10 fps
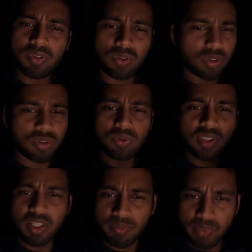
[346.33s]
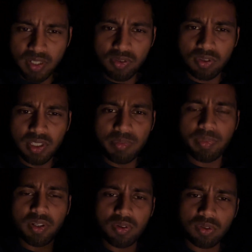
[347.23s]
not to that man only
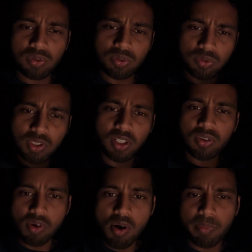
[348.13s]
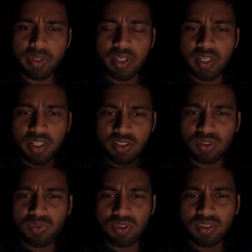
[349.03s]
but also to that cop. And
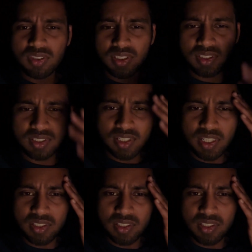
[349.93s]
this was the reason,